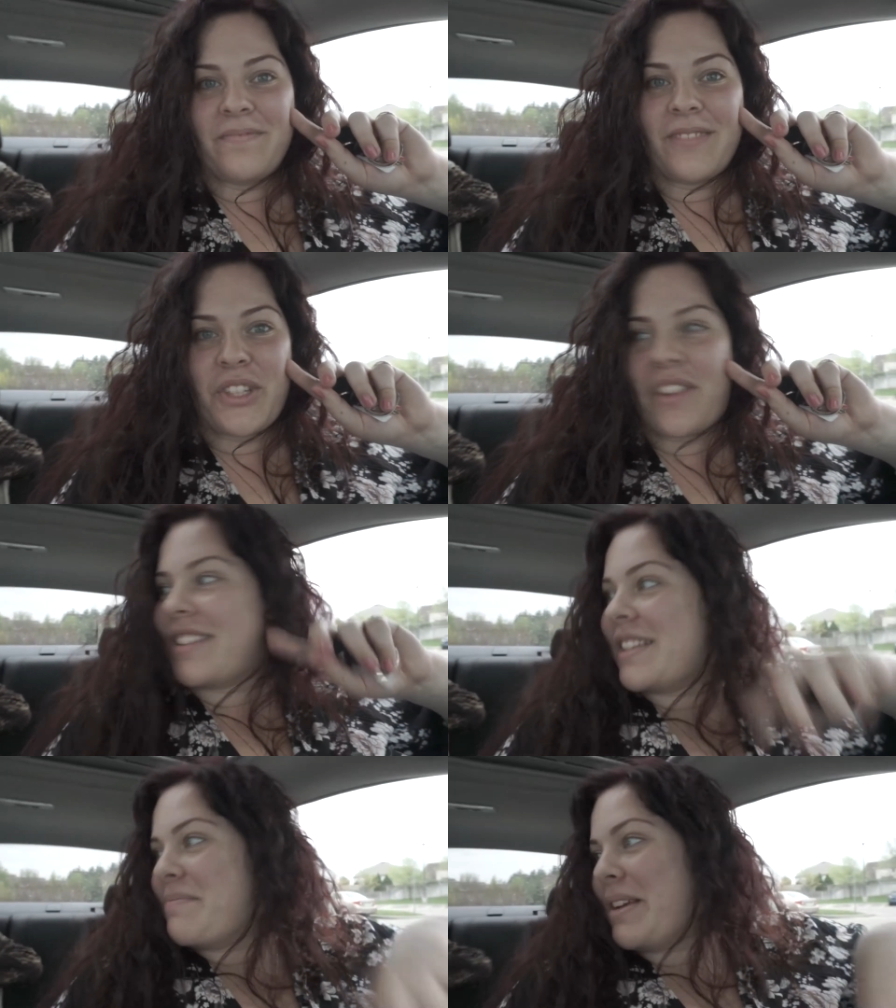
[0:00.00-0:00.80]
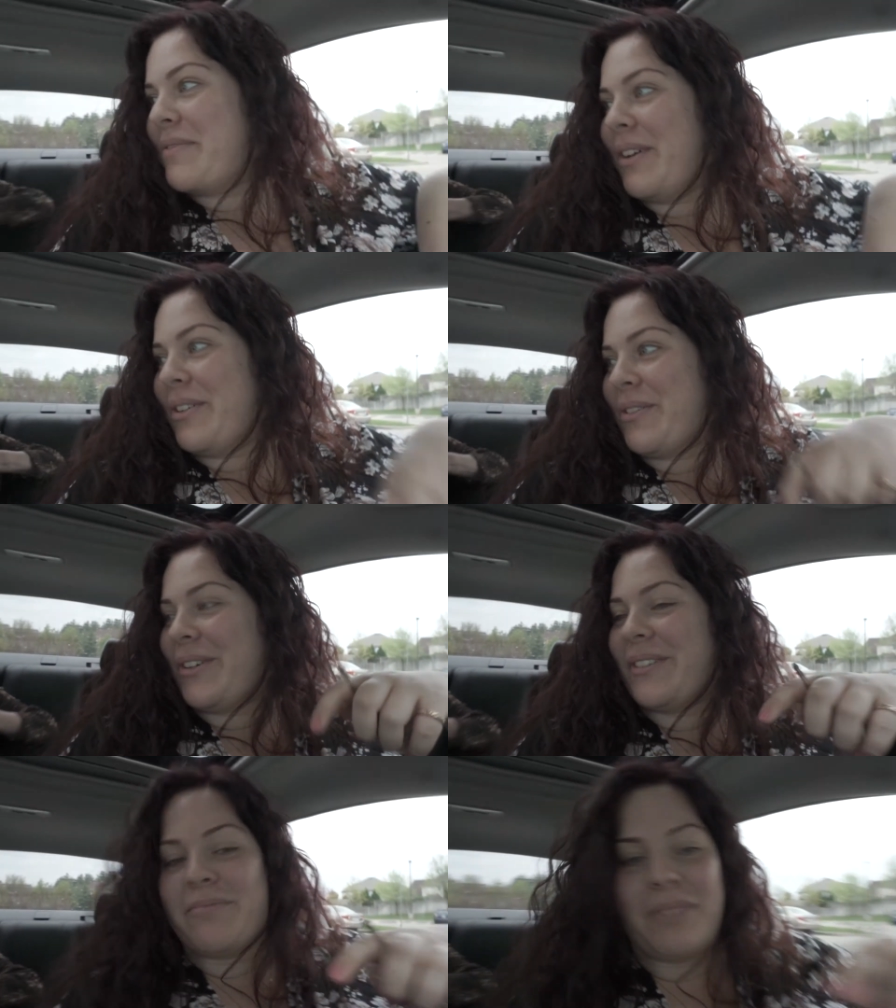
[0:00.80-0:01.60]
She thinks they made fun of
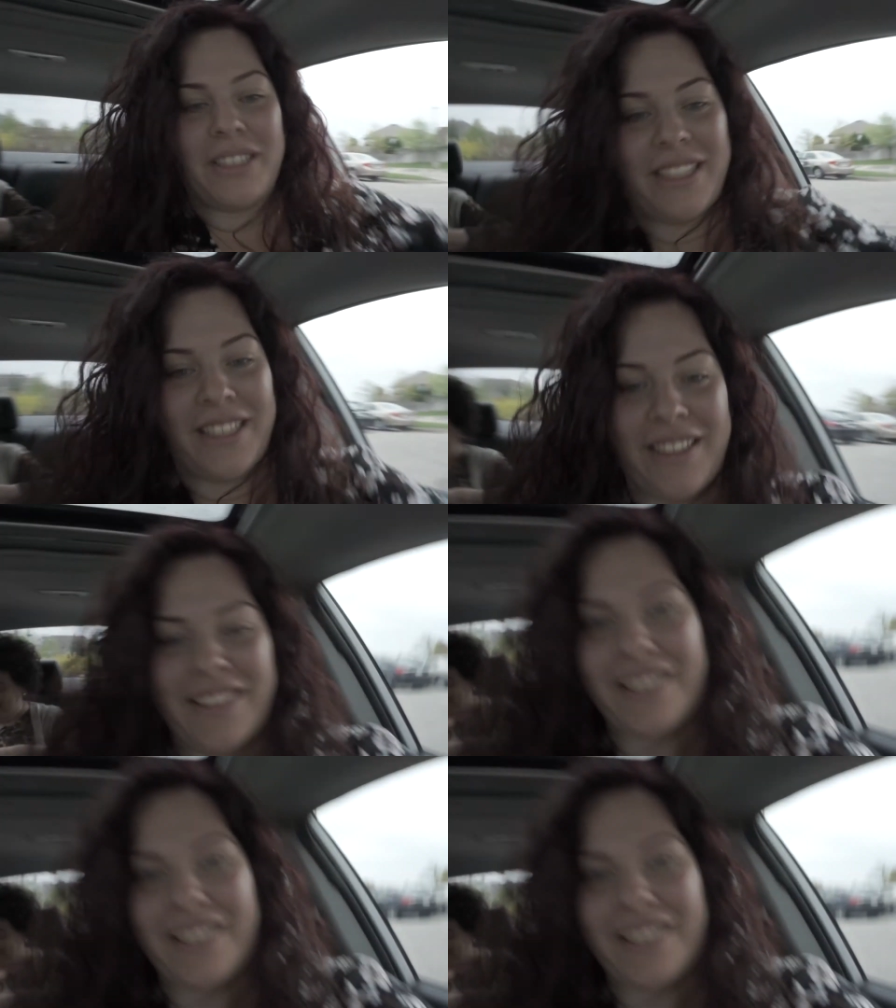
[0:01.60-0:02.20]
her, but they didn't.